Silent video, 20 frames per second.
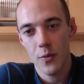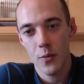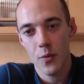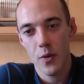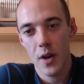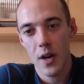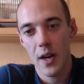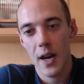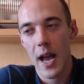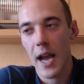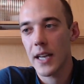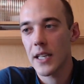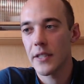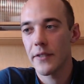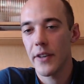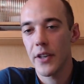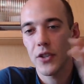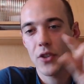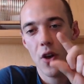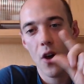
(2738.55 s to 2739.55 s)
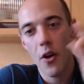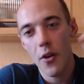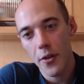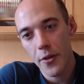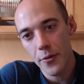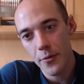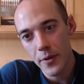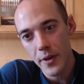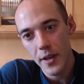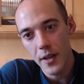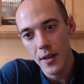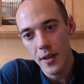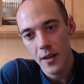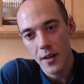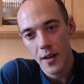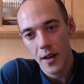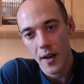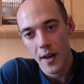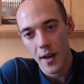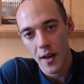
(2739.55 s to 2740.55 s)
where it activates all three
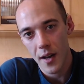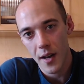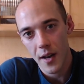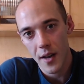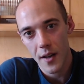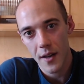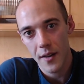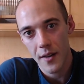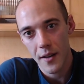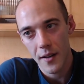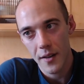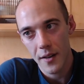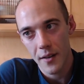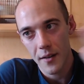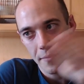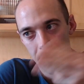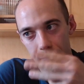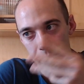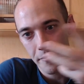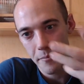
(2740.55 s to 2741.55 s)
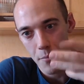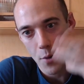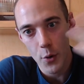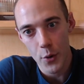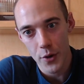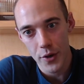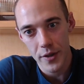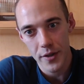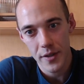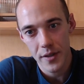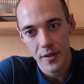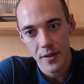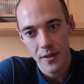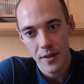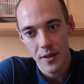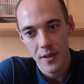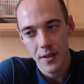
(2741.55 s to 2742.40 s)
motors.